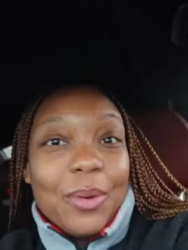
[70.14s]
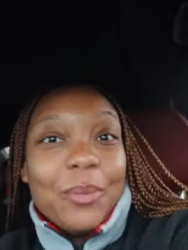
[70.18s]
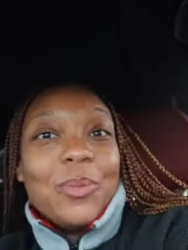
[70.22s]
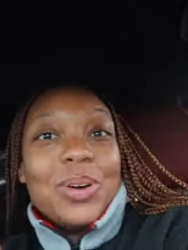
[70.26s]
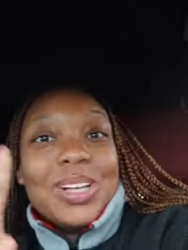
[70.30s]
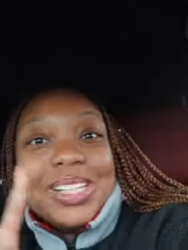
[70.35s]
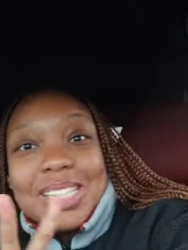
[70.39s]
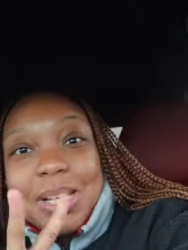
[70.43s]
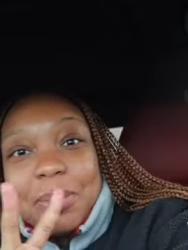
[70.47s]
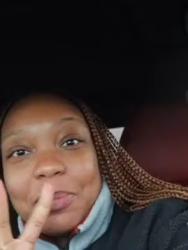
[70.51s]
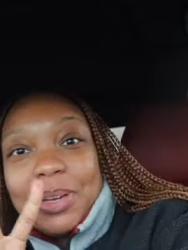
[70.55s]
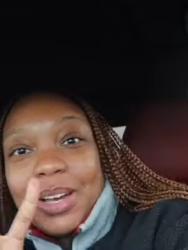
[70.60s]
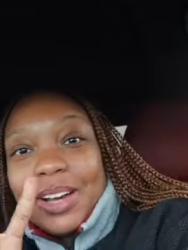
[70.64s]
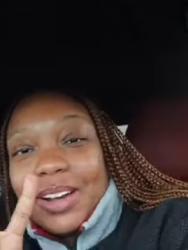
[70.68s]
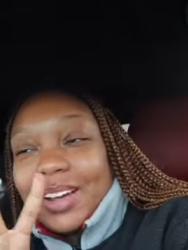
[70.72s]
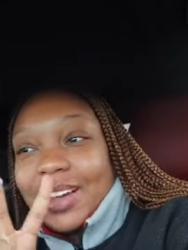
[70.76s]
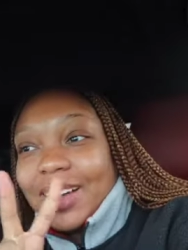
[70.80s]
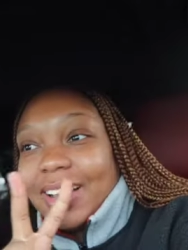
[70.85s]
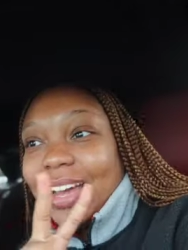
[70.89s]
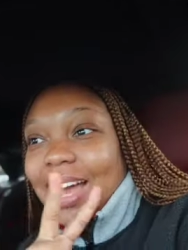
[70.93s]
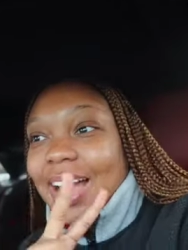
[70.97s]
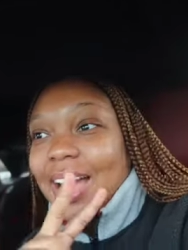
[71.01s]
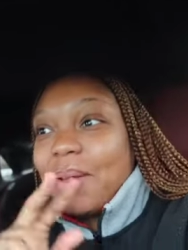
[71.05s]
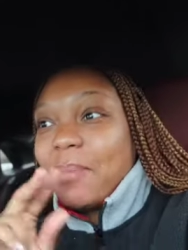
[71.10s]
what's up
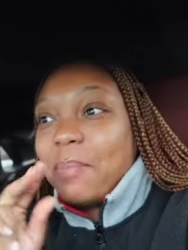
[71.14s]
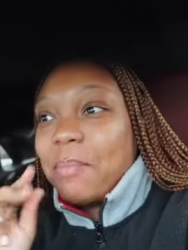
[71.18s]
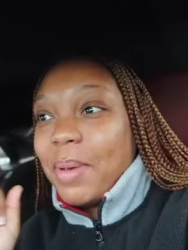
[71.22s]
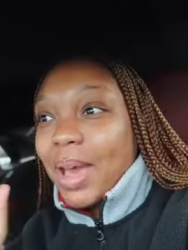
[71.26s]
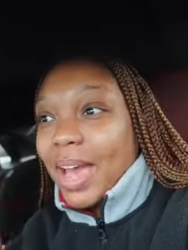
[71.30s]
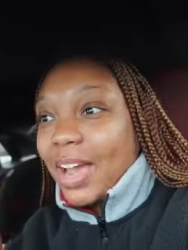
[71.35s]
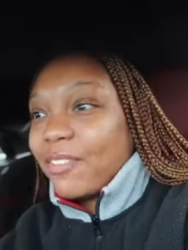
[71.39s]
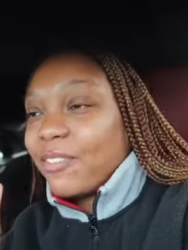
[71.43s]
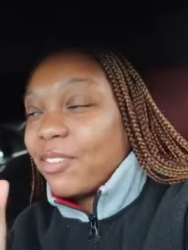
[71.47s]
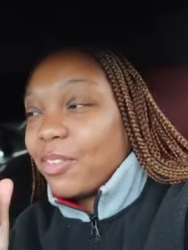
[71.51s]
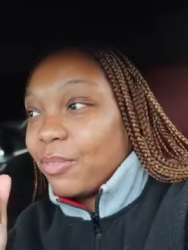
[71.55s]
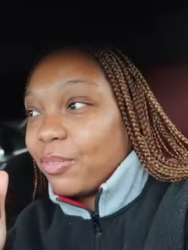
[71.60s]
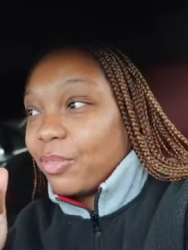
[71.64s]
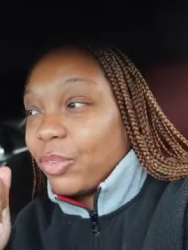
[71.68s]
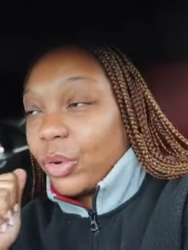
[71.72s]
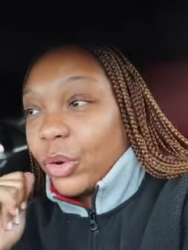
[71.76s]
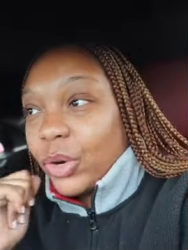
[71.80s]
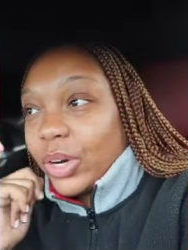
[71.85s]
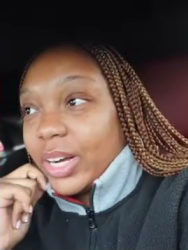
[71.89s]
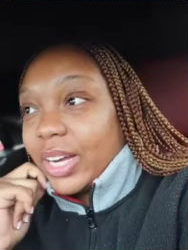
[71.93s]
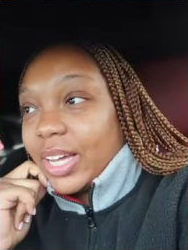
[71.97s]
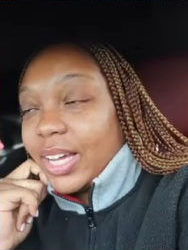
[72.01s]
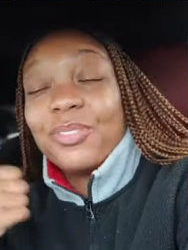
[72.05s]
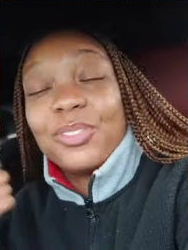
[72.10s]
y'all I am back from
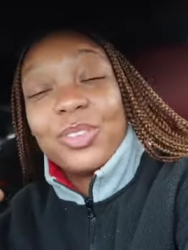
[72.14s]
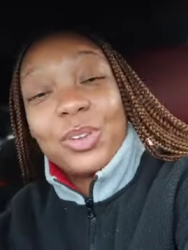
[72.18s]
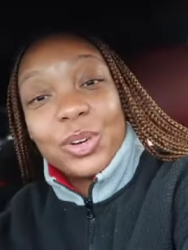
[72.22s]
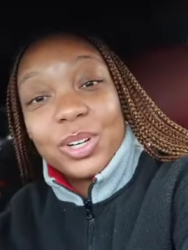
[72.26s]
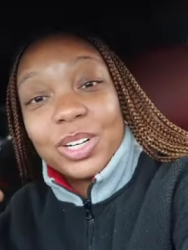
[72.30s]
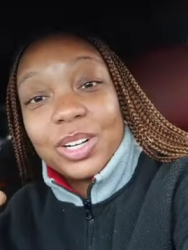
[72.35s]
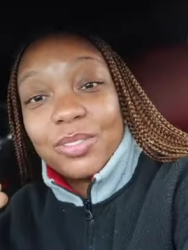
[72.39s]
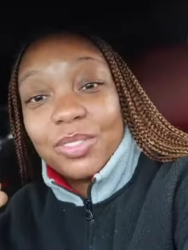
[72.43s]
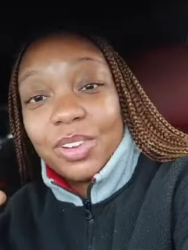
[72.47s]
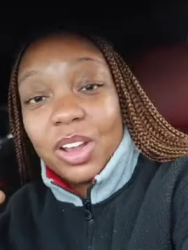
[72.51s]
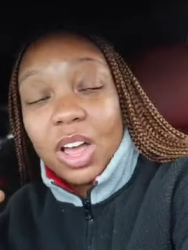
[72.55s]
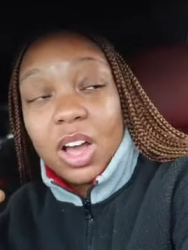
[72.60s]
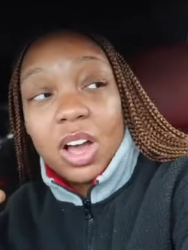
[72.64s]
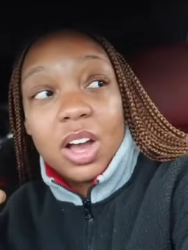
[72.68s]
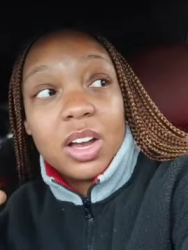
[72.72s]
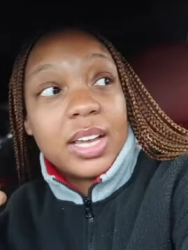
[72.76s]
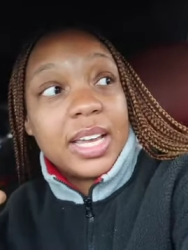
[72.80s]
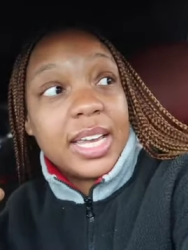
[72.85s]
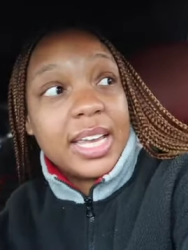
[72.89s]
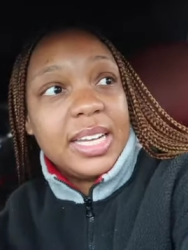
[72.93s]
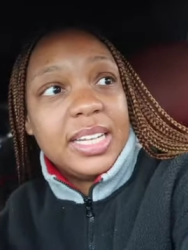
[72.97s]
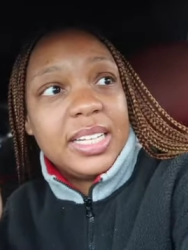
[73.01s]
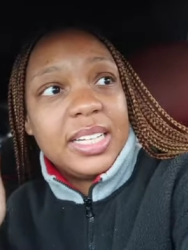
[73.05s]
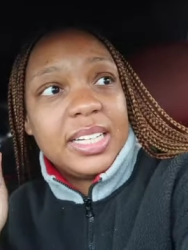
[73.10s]
Florida the Florida vlog
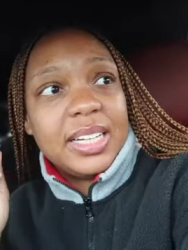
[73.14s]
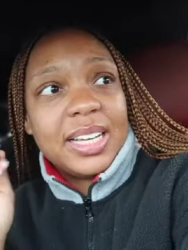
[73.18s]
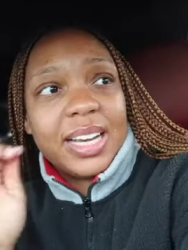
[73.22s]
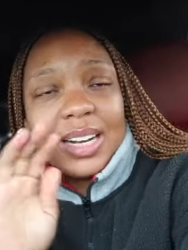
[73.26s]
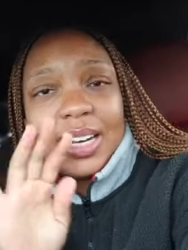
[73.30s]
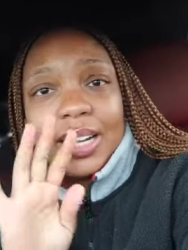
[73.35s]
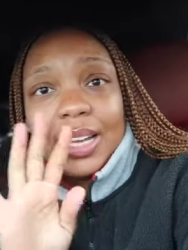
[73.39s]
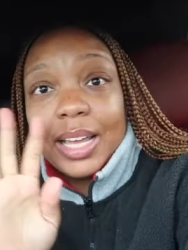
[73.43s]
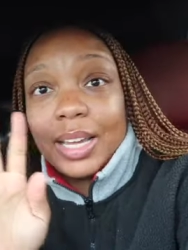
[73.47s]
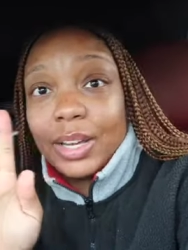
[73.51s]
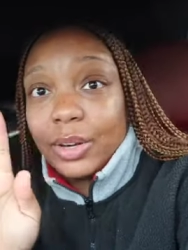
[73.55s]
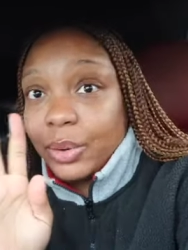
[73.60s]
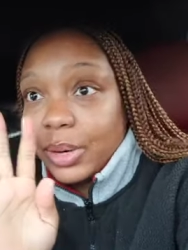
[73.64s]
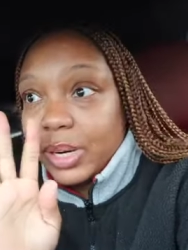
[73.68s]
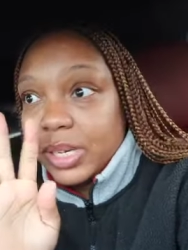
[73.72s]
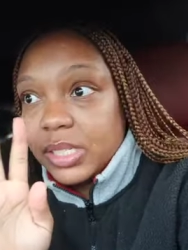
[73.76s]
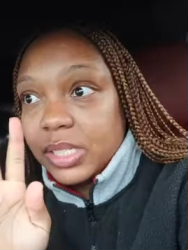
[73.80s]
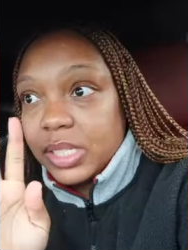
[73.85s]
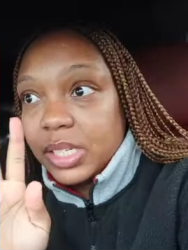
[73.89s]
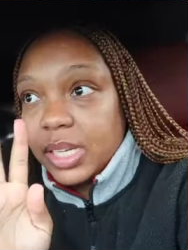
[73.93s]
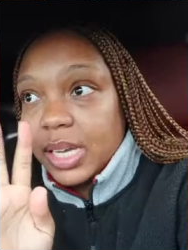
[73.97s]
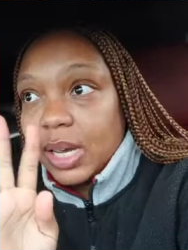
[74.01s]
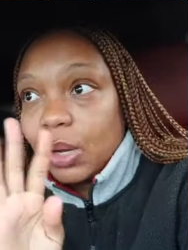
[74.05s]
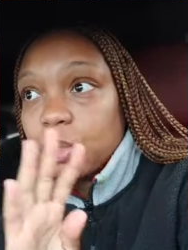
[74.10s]
ended kind of like
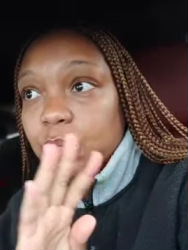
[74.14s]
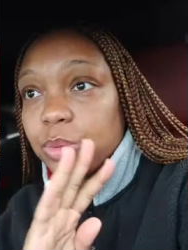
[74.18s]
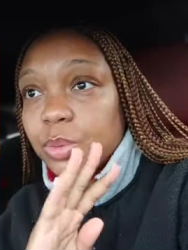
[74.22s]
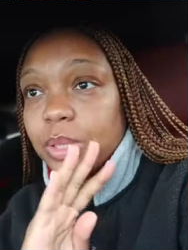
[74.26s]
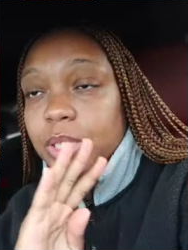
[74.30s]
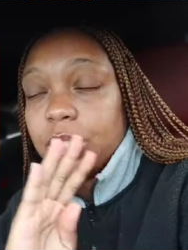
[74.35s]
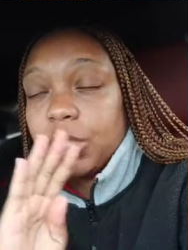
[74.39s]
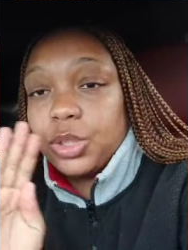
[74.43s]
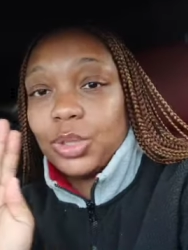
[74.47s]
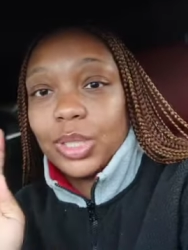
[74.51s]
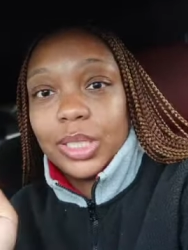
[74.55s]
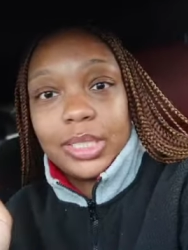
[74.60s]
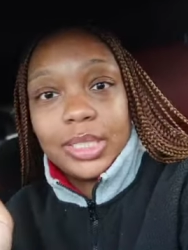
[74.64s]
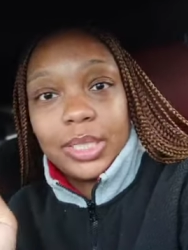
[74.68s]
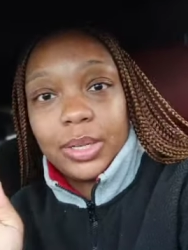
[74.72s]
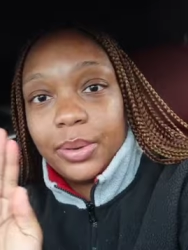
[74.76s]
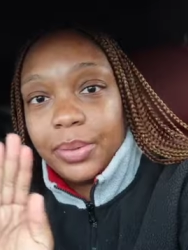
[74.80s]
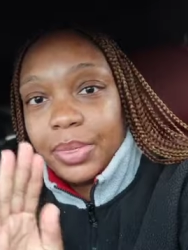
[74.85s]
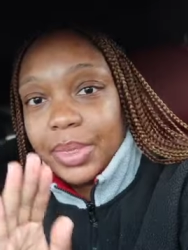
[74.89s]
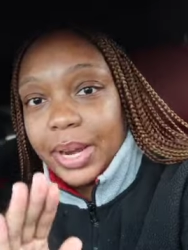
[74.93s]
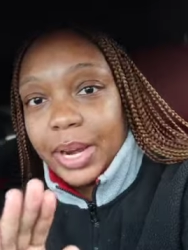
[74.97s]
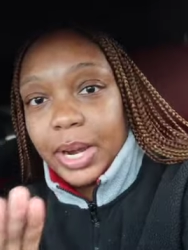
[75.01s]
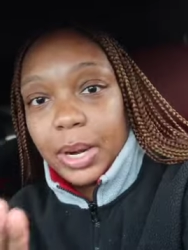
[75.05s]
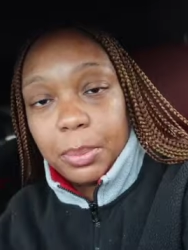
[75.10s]
crazy I was really stressed out
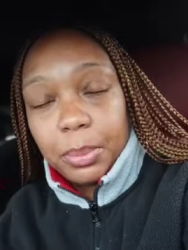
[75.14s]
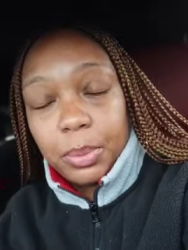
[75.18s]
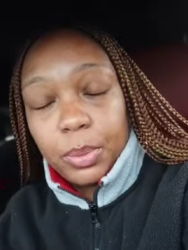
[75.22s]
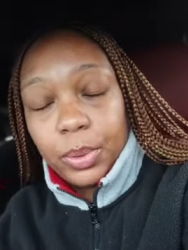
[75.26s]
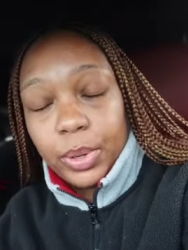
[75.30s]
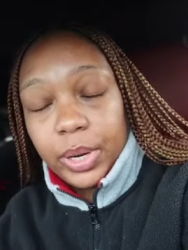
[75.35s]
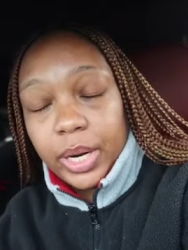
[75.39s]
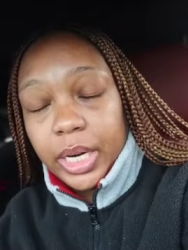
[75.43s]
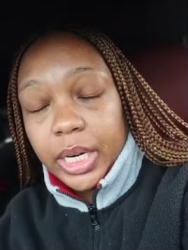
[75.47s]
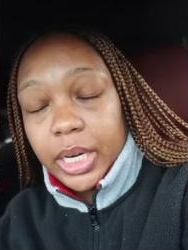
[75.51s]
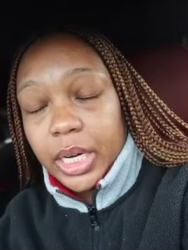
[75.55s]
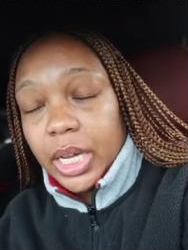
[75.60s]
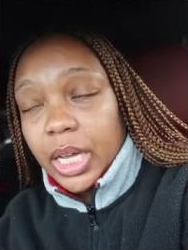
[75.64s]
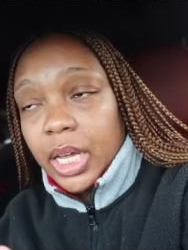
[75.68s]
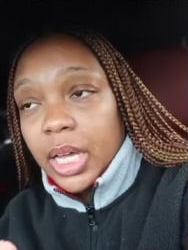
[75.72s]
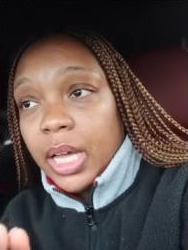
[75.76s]
at the airport